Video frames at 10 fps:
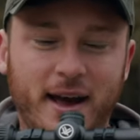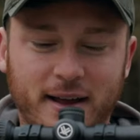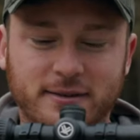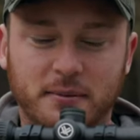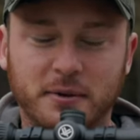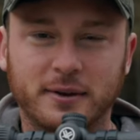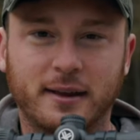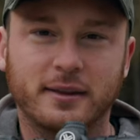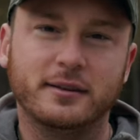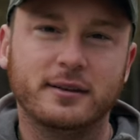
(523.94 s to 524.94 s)
as something
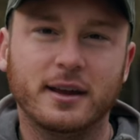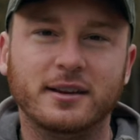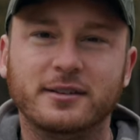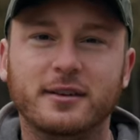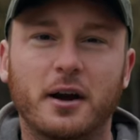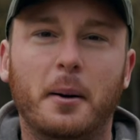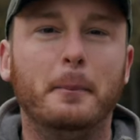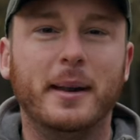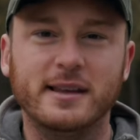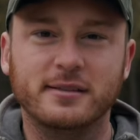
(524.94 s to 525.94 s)
like this? It is
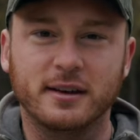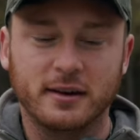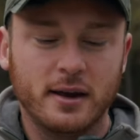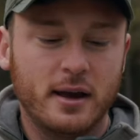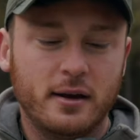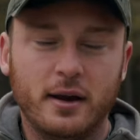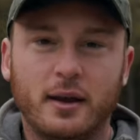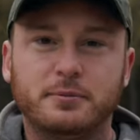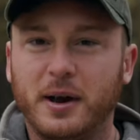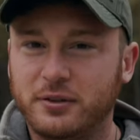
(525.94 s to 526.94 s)
amazing,
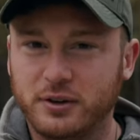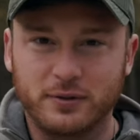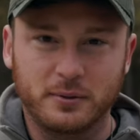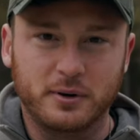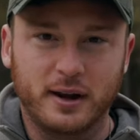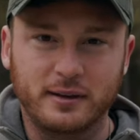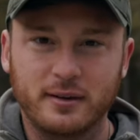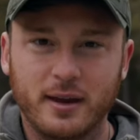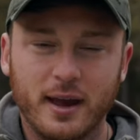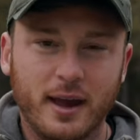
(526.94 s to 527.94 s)
especially for the
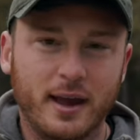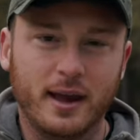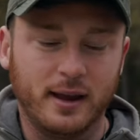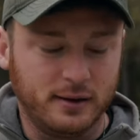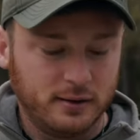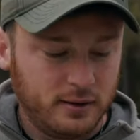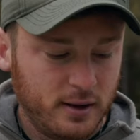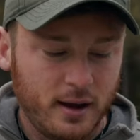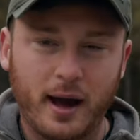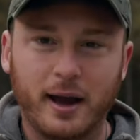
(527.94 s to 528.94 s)
price, and
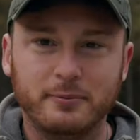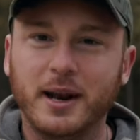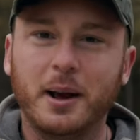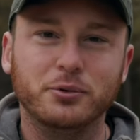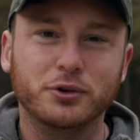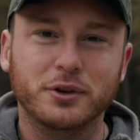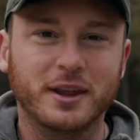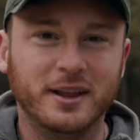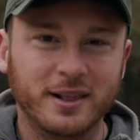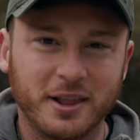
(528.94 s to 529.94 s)
I've been
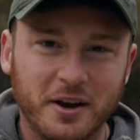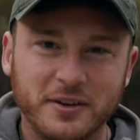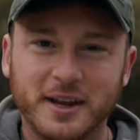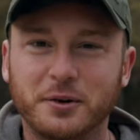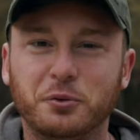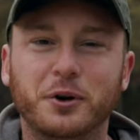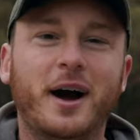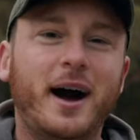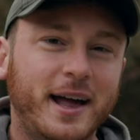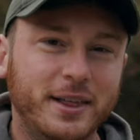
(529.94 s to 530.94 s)
absolutely loving it. Would
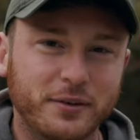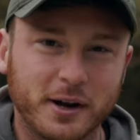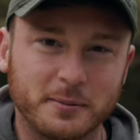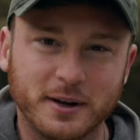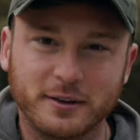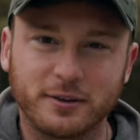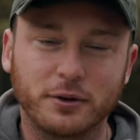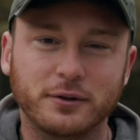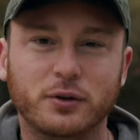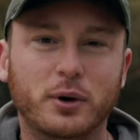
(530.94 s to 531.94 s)
highly recommend it to
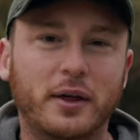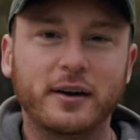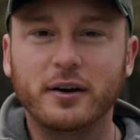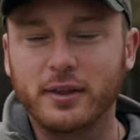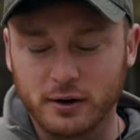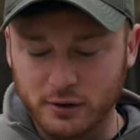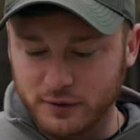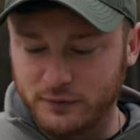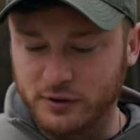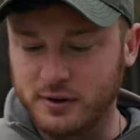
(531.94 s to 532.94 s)
those of you out there that are
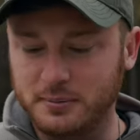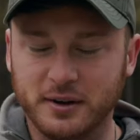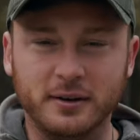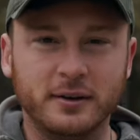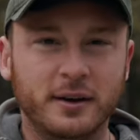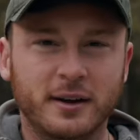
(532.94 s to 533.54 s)
looking for something